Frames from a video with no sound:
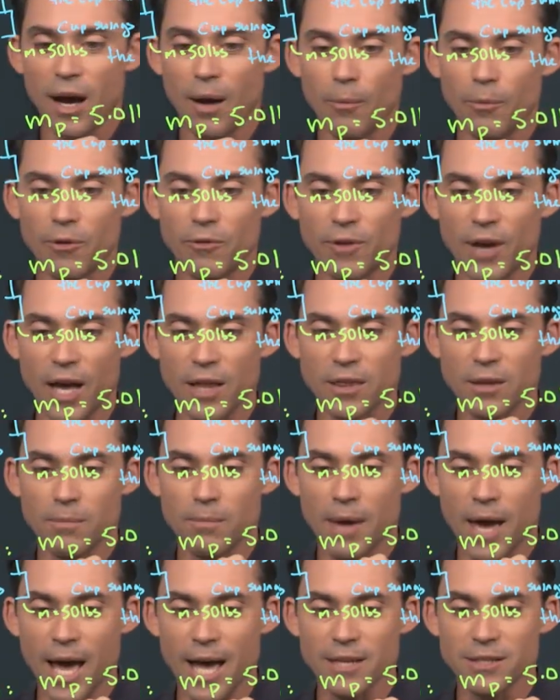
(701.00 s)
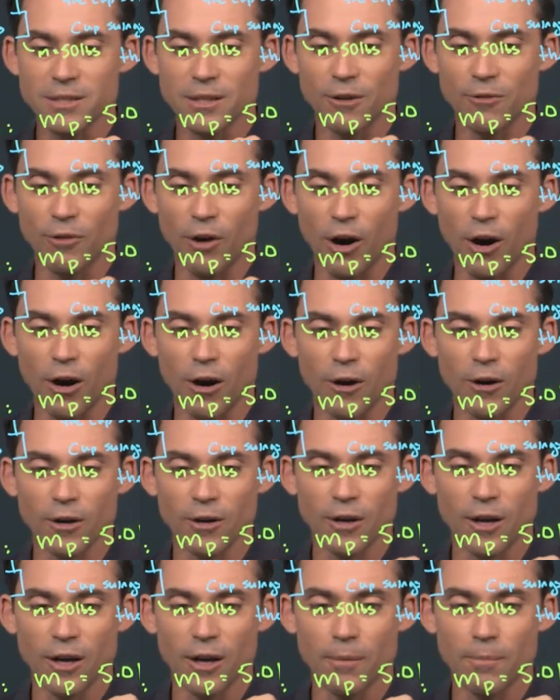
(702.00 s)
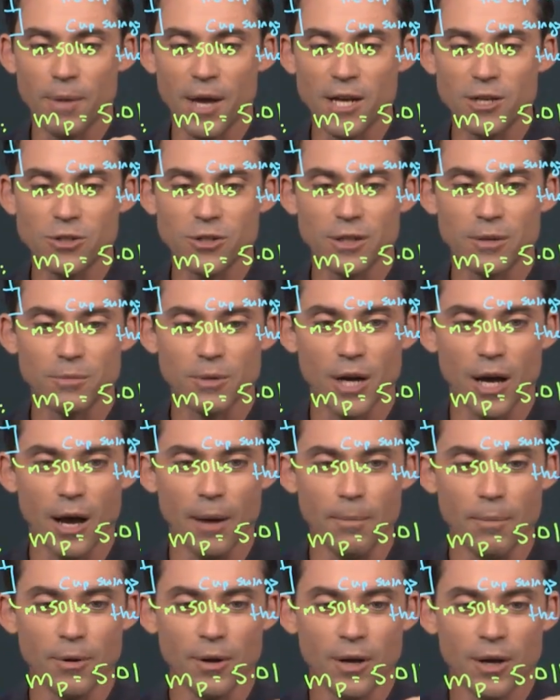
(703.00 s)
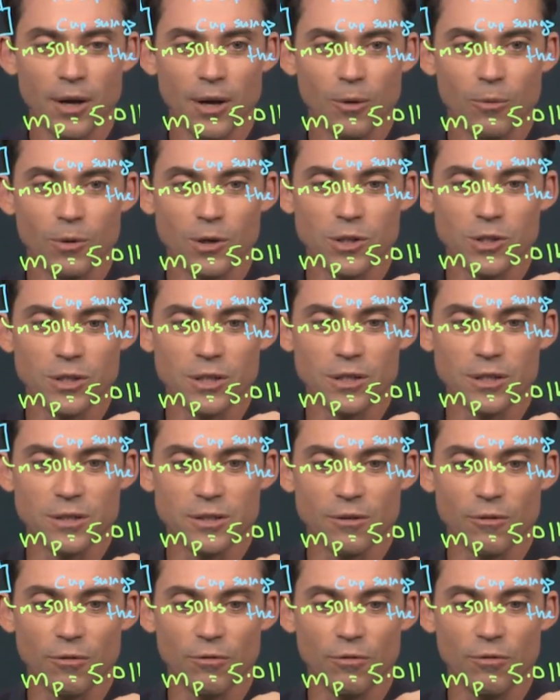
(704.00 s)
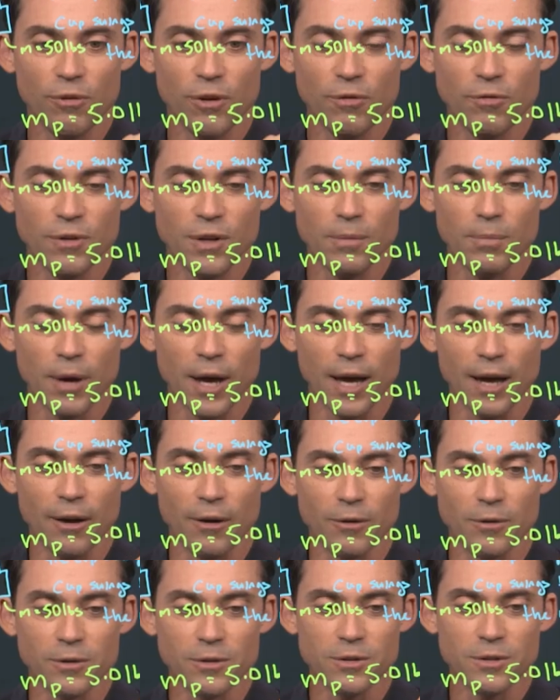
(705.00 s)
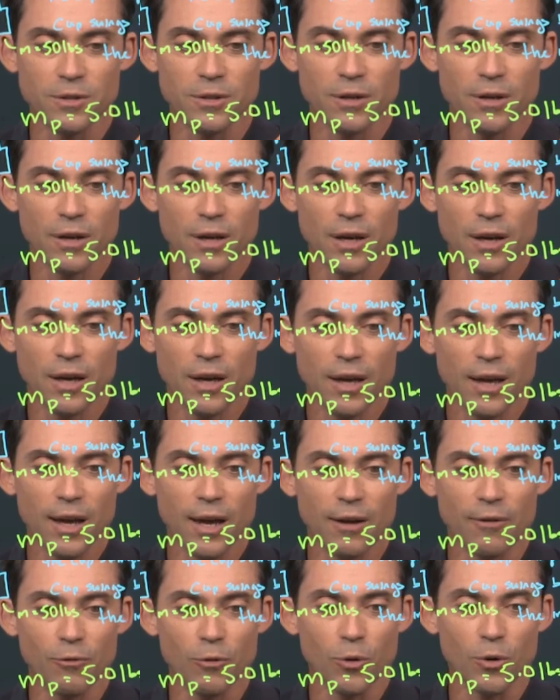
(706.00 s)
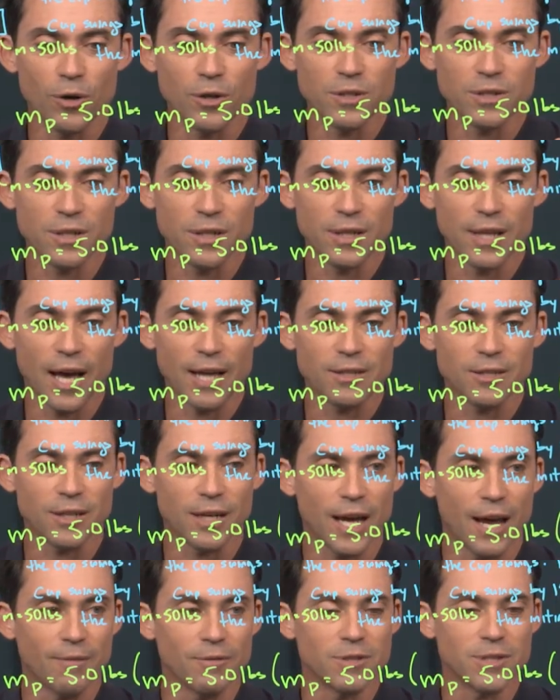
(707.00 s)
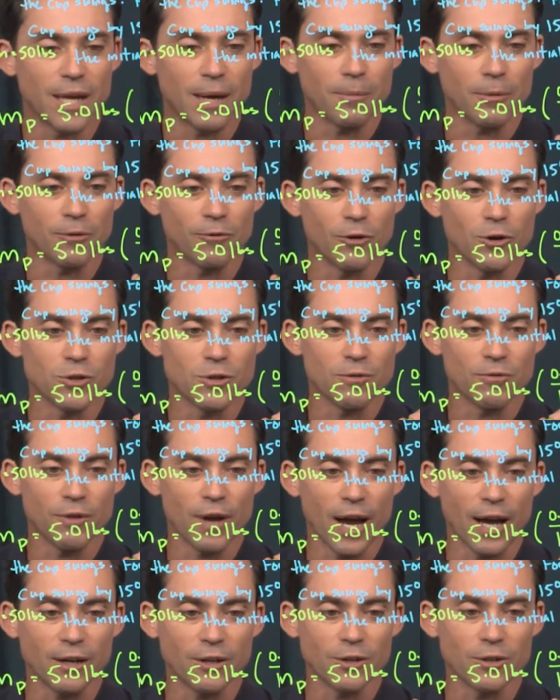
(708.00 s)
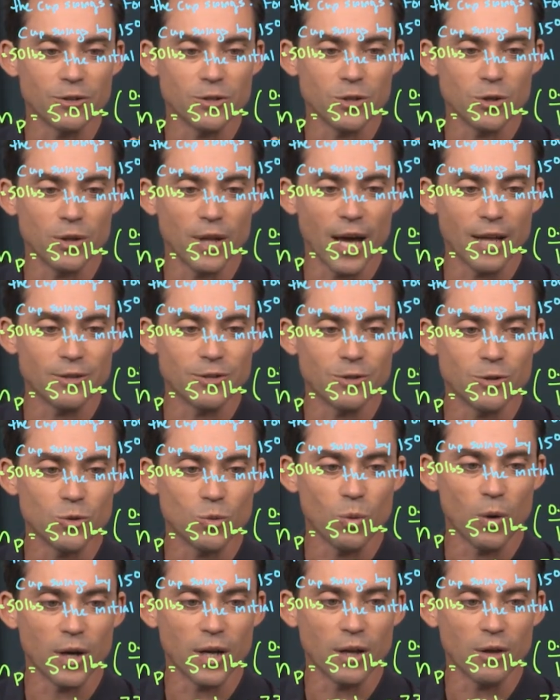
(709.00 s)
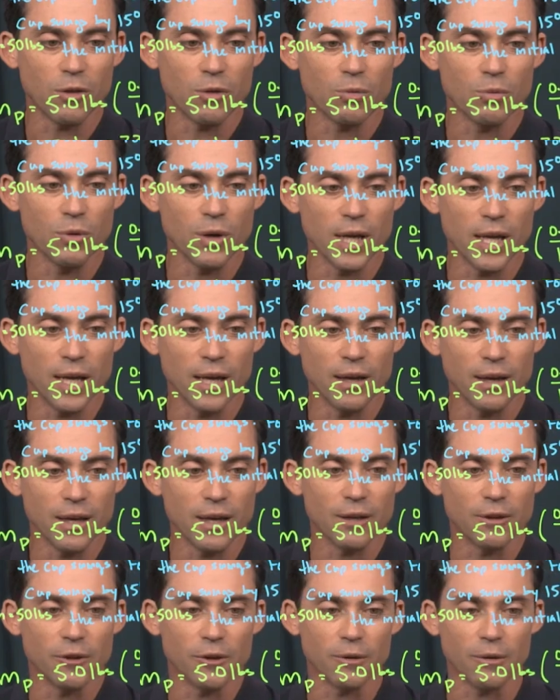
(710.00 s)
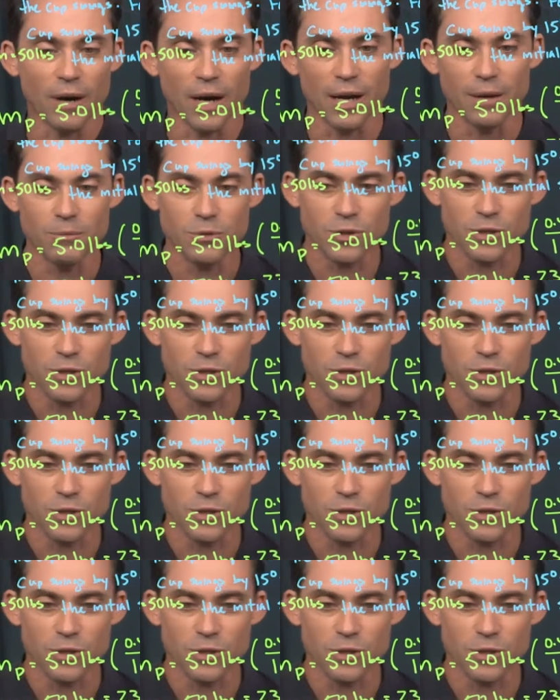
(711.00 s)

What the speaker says: We've got the mass of our pendulum cup, which is 50 pounds. And of course, that's going to have the same conversion factor, so that's 23 kilograms,